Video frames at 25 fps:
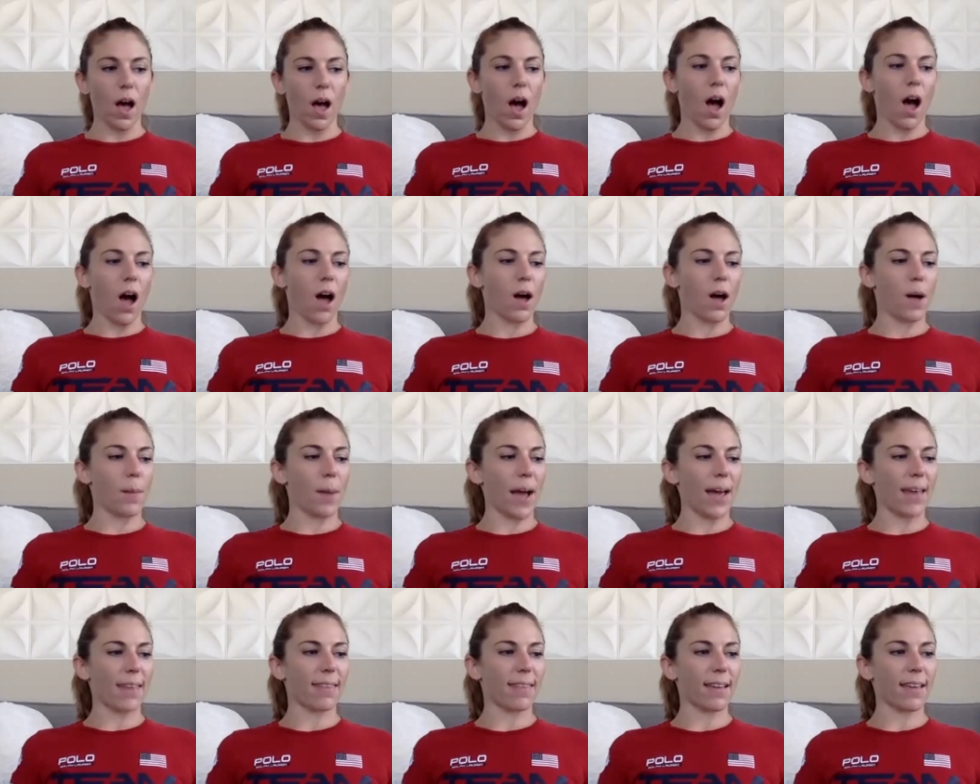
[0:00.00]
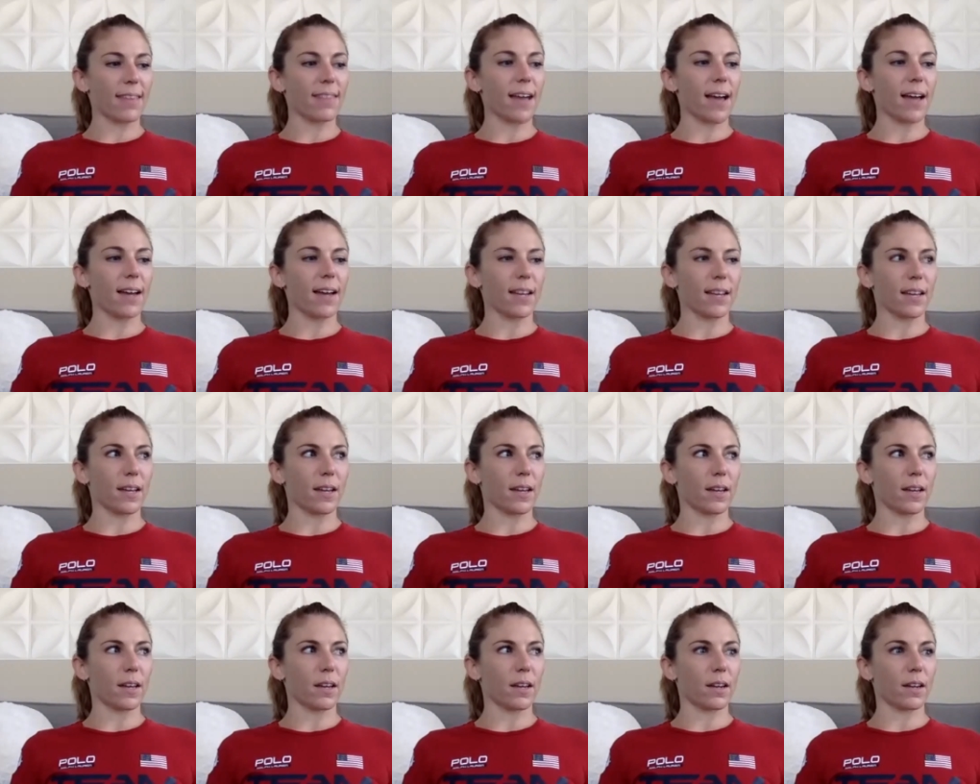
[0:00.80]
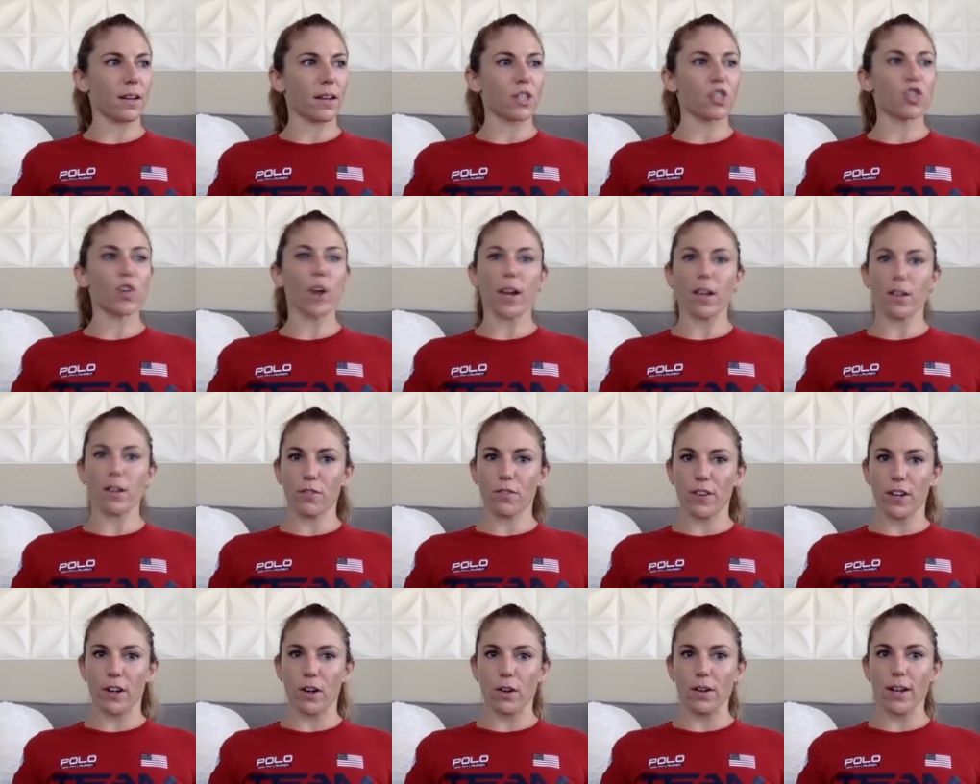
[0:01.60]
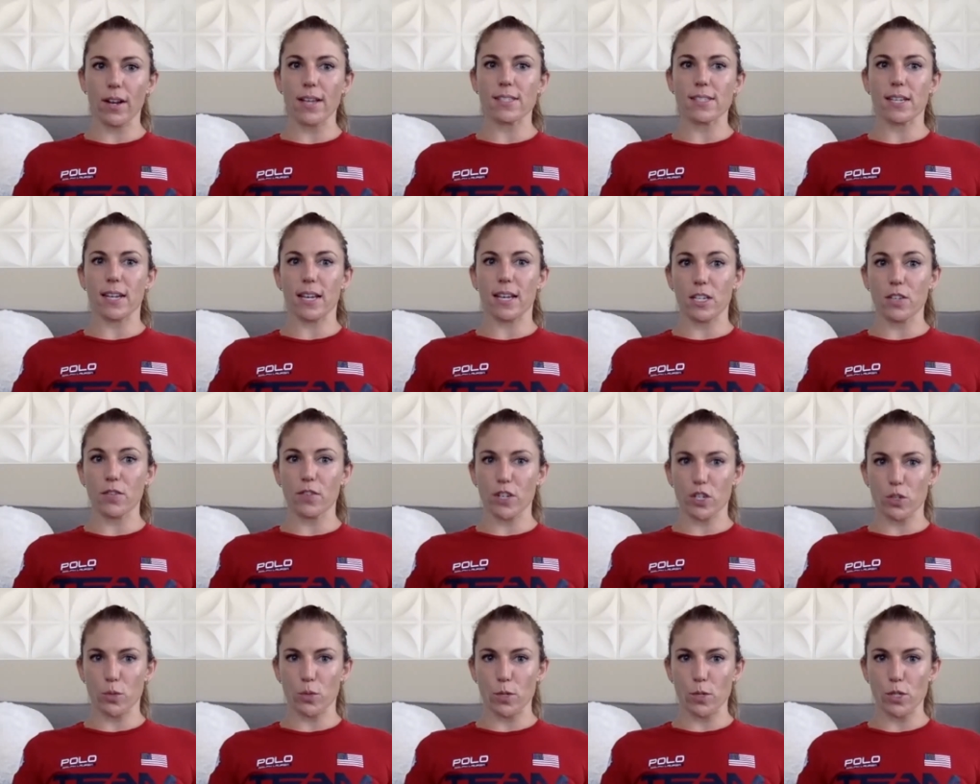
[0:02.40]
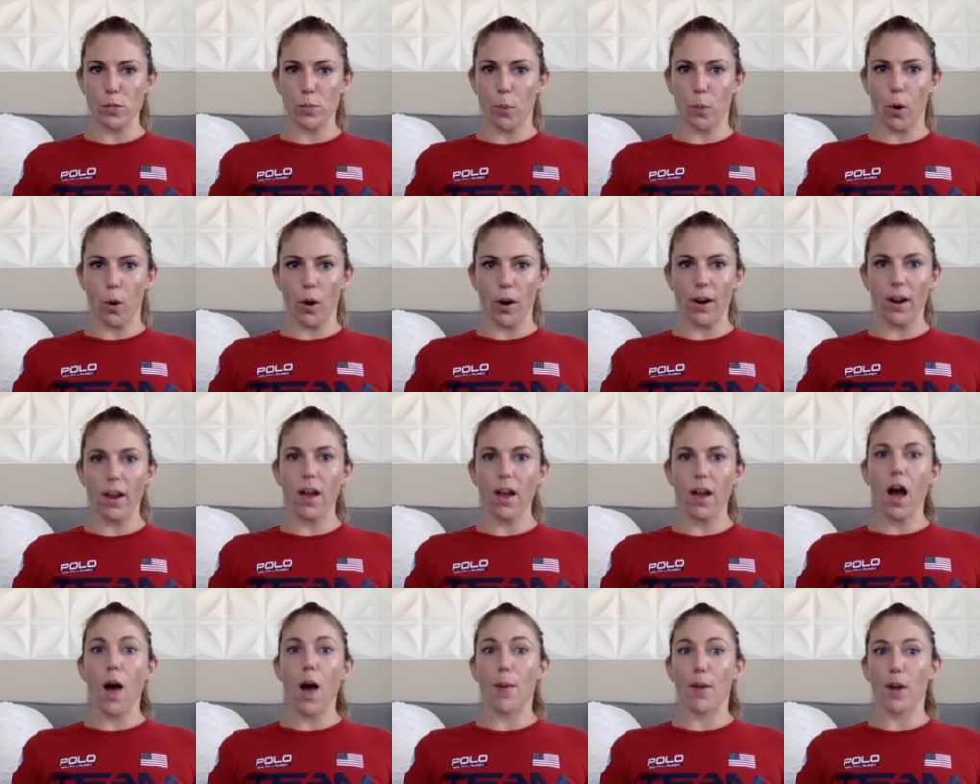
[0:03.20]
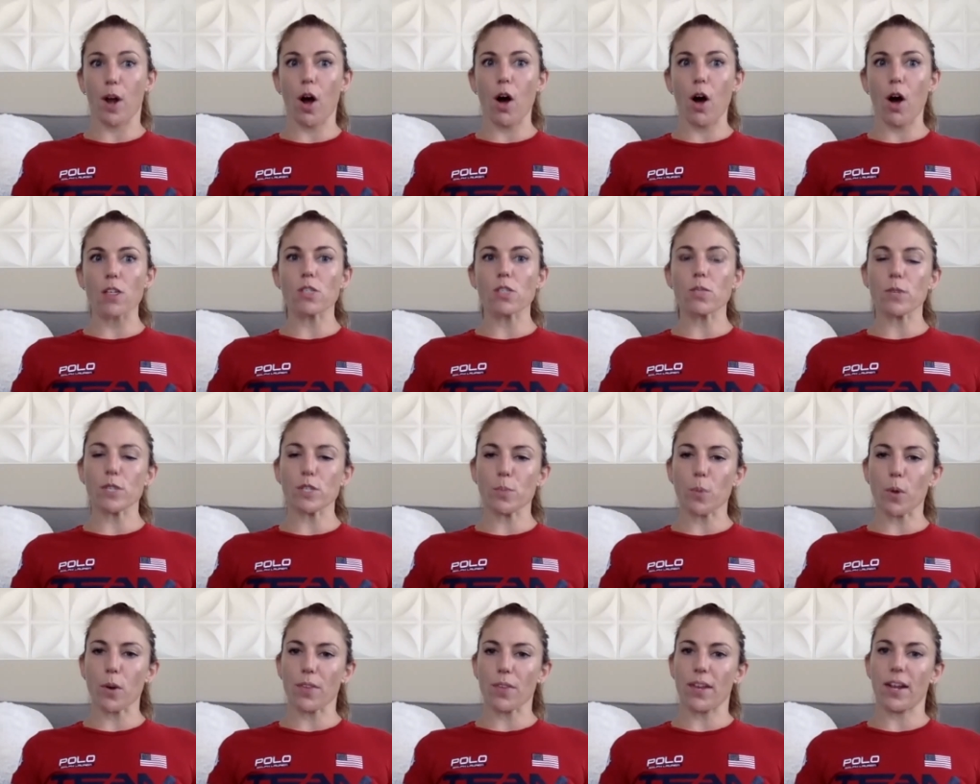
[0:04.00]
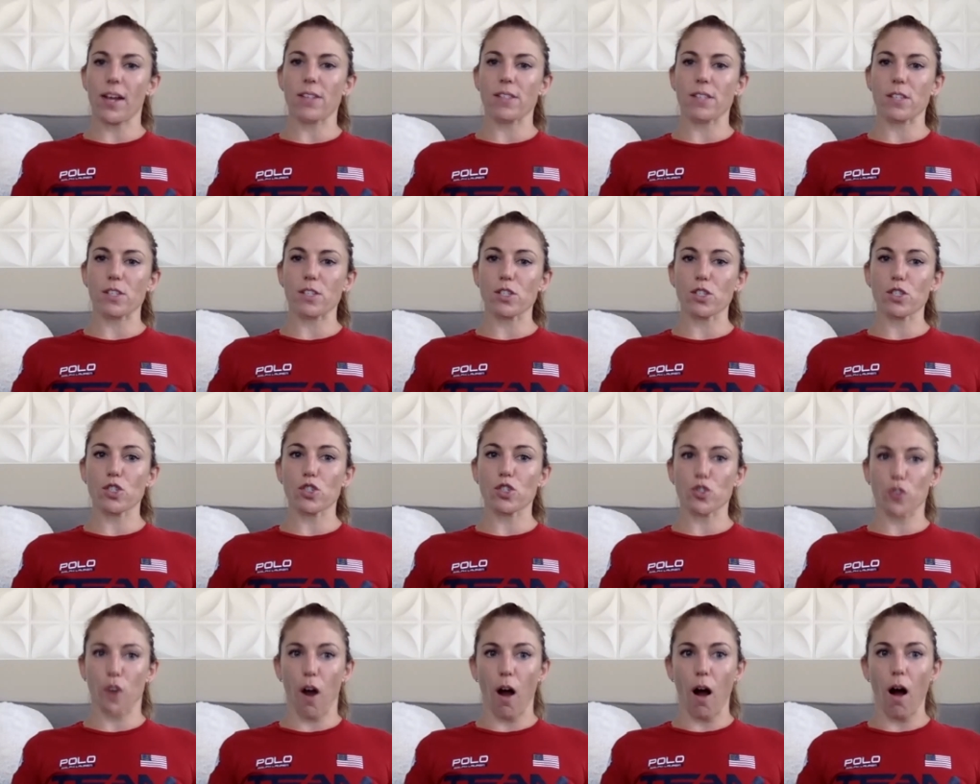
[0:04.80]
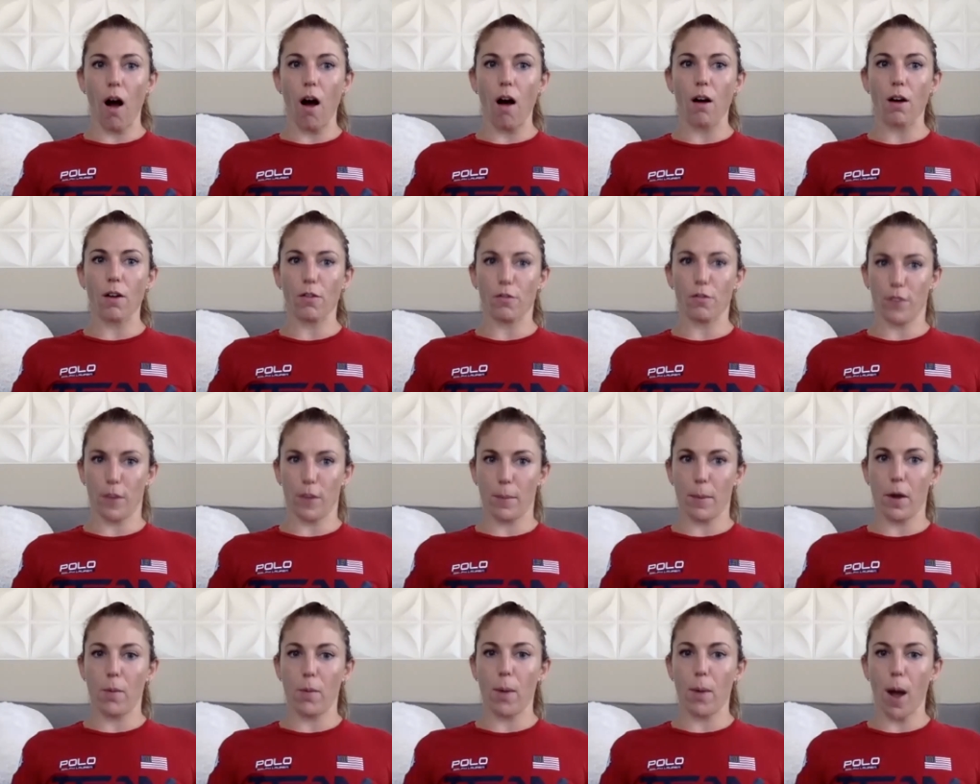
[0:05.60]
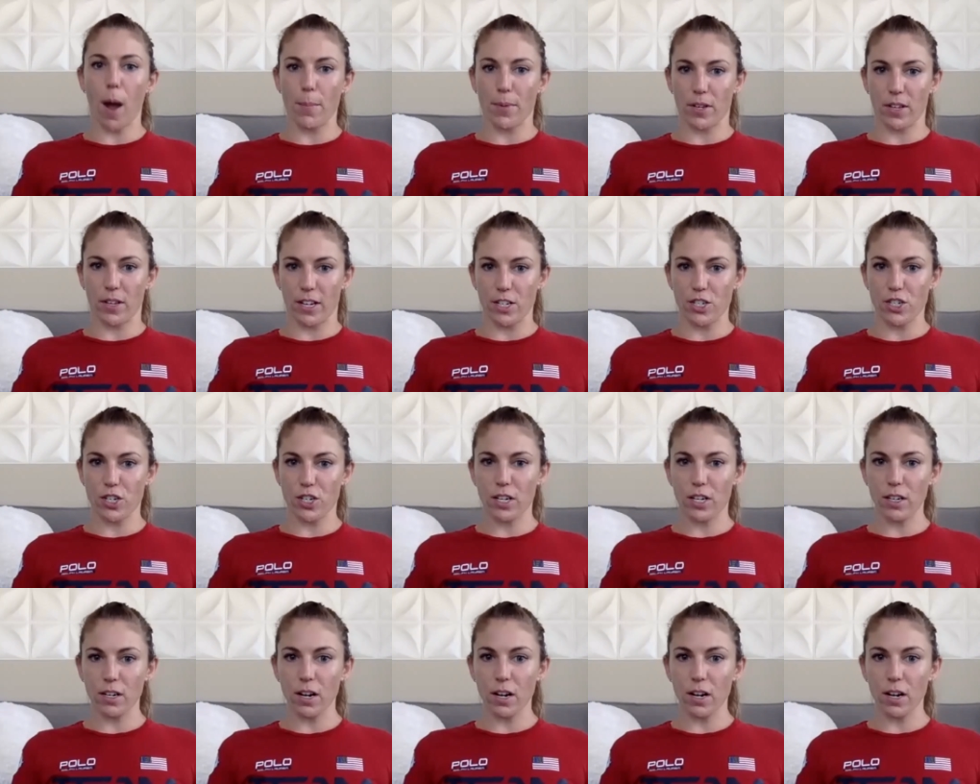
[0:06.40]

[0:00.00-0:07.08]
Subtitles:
I think that in track and field as an individual sport, and also a sport that has a strong female population,